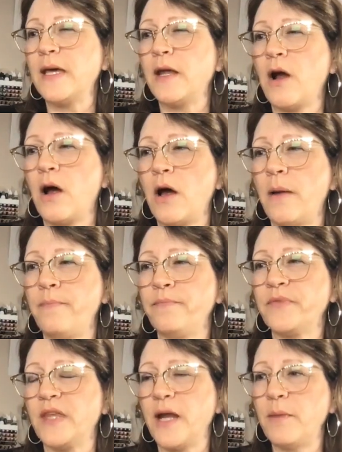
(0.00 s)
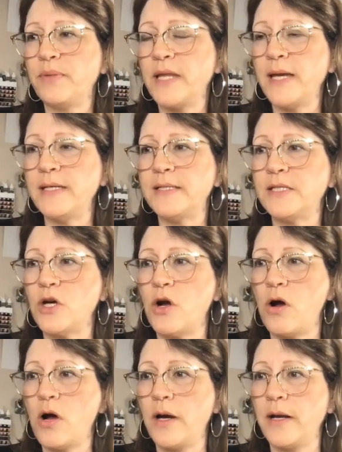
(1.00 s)
that um, that I placed
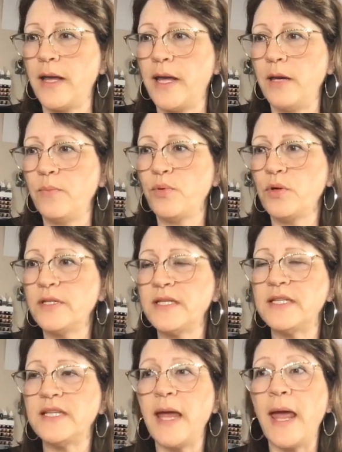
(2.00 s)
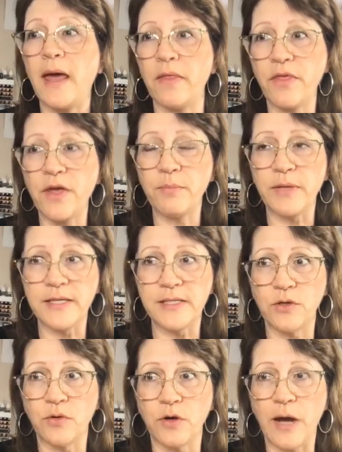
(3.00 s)
on April 10th. I placed
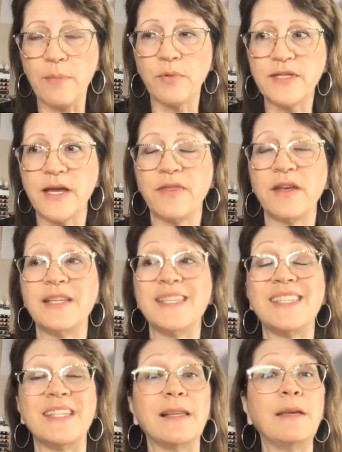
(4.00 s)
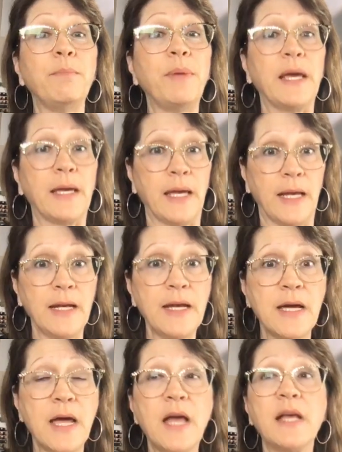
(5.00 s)
the order April 10th, and it's still in picking.
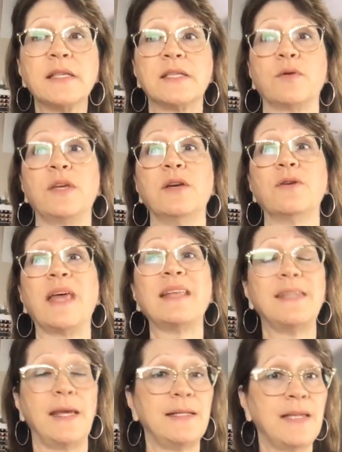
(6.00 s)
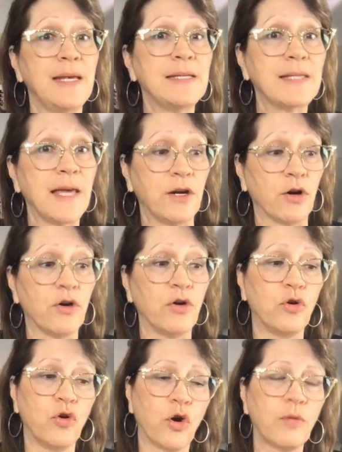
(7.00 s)
So here, that's eight days later.
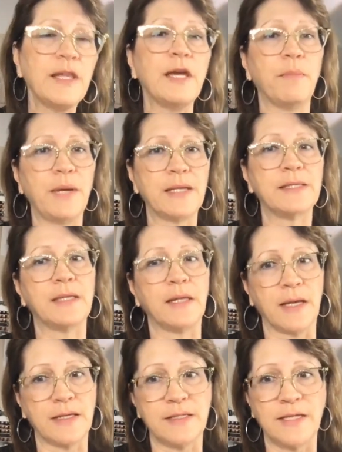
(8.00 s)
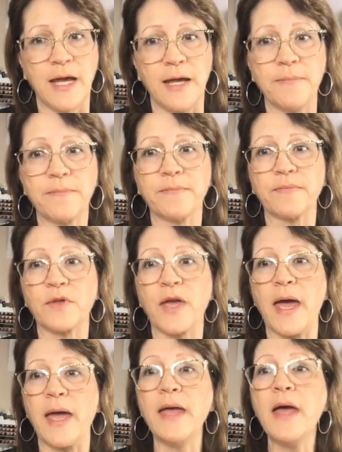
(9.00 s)
Normally, it picks the next day.
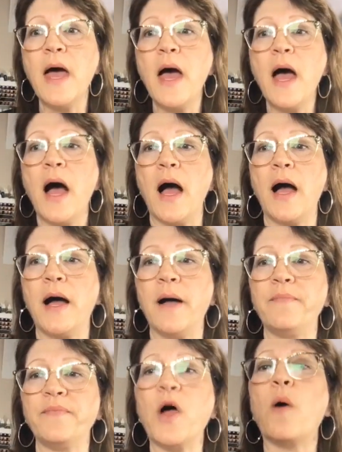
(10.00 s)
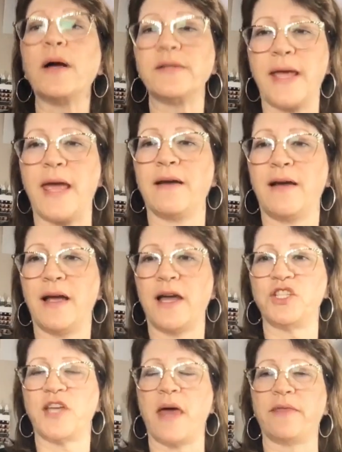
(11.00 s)
Okay. Um, oh, okay. I
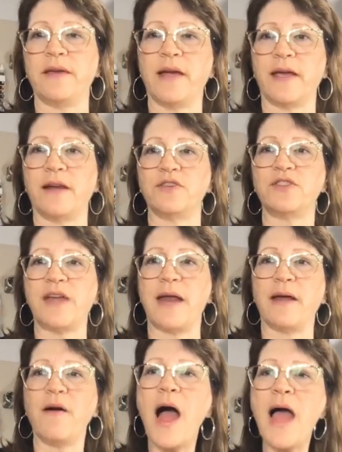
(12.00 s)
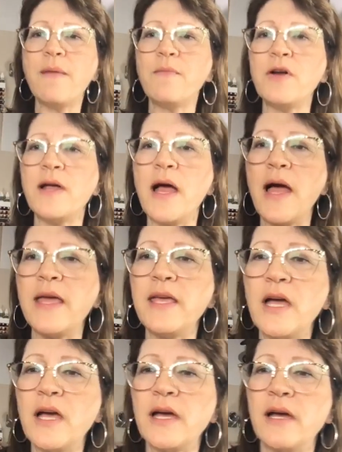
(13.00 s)
got you, Kathy. I get understand now. Hi, Mona.
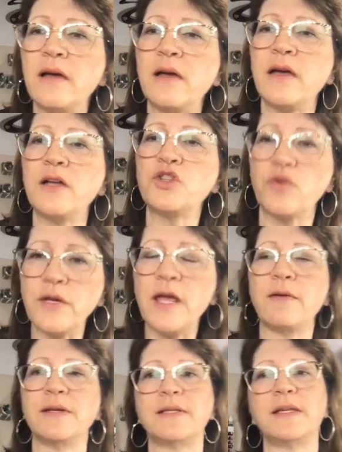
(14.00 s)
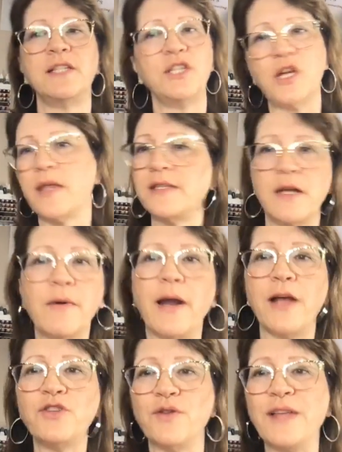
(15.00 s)
Hi, uh, Trudy. I was going to say TJ. That's not right.
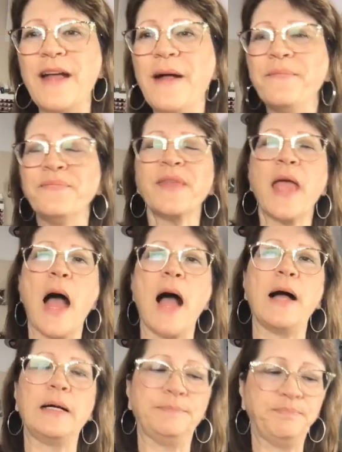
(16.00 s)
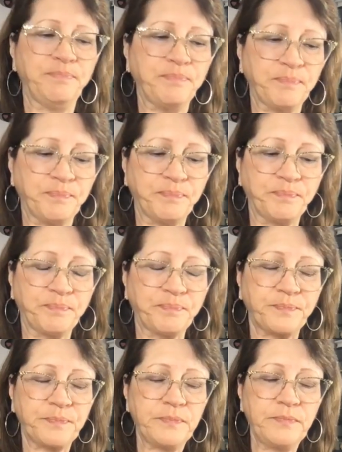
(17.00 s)
Hi, Trudy. Um,
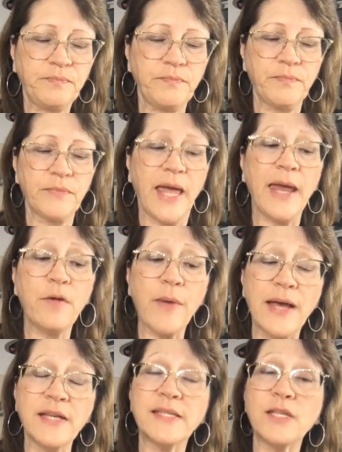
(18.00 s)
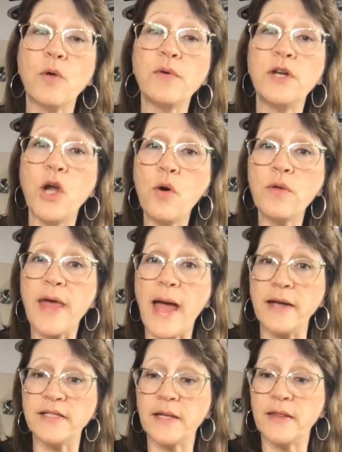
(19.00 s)
anyway, so know
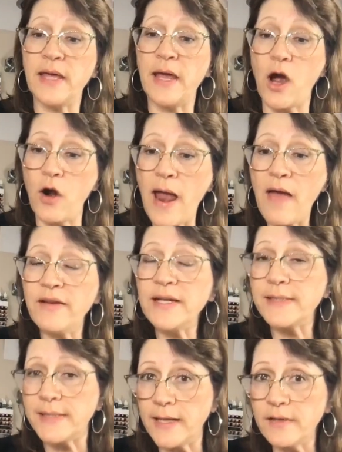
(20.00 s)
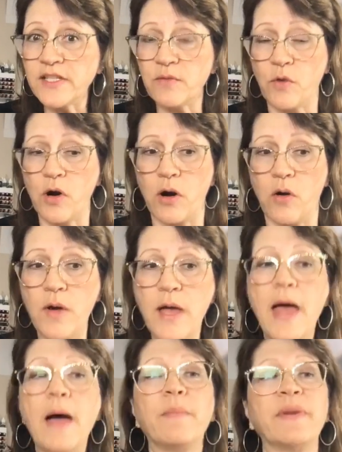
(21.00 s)
that they are having a sale tomorrow,
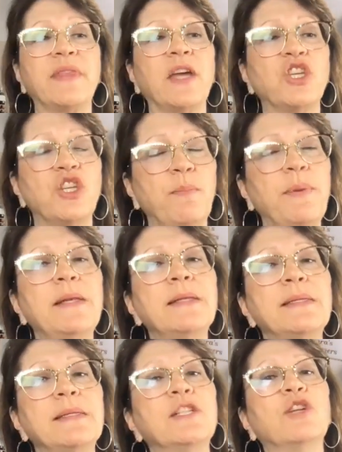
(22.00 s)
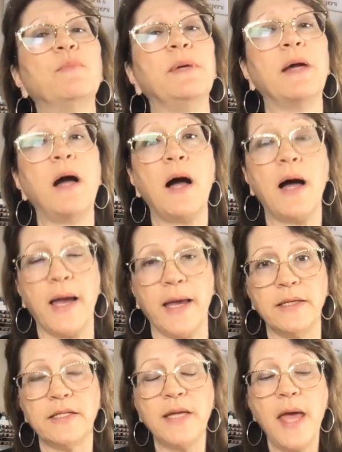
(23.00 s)
but that shipping is still
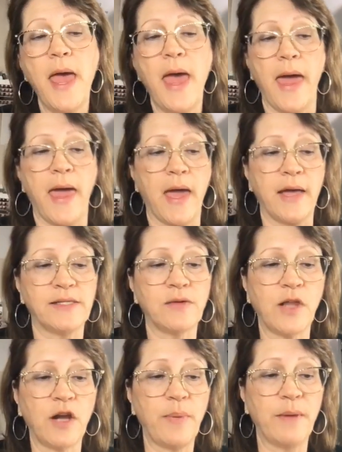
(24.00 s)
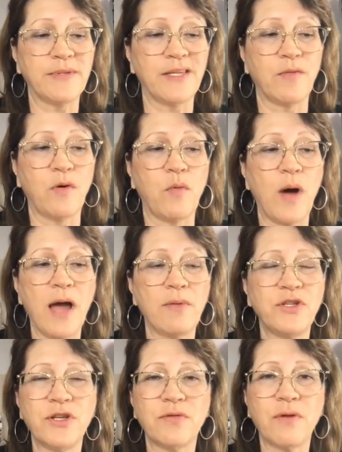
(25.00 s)
behind. And so a lot of people are saying, well, why
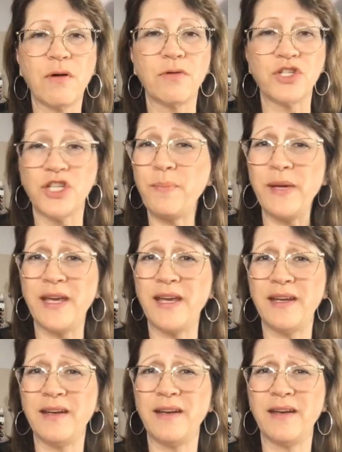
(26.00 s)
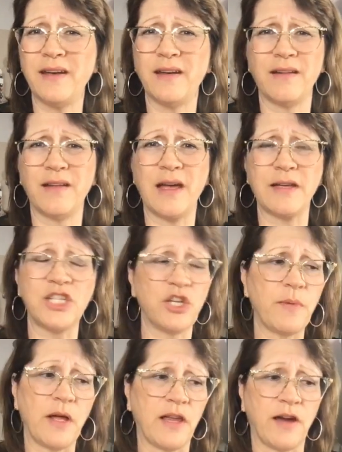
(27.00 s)
would you throw out shipping, a
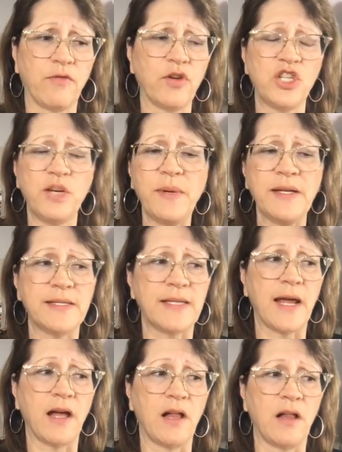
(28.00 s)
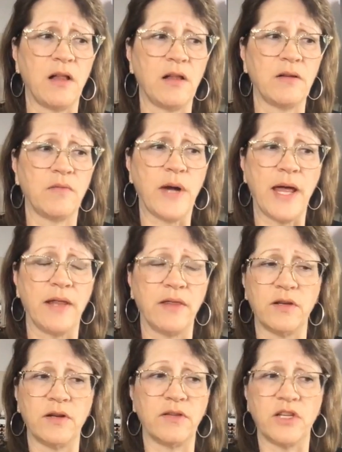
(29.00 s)
ship, like a free shipping sale when
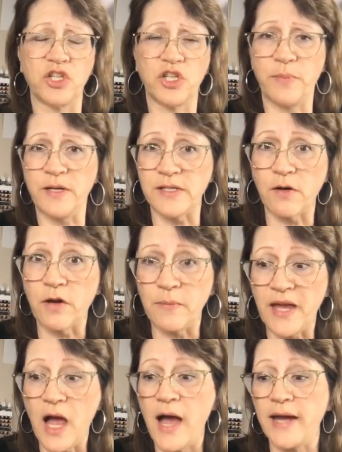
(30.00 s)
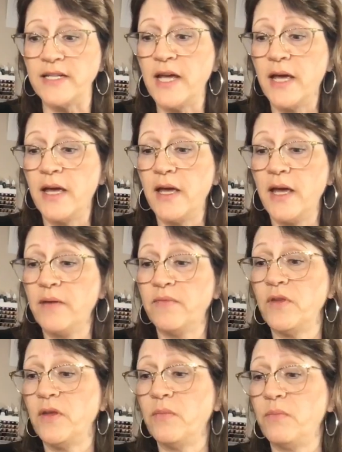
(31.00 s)
their, their shipping is already behind?
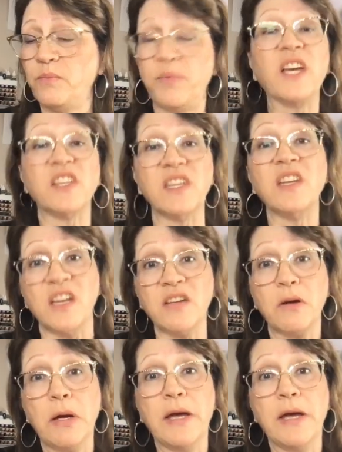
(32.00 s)
Because they did.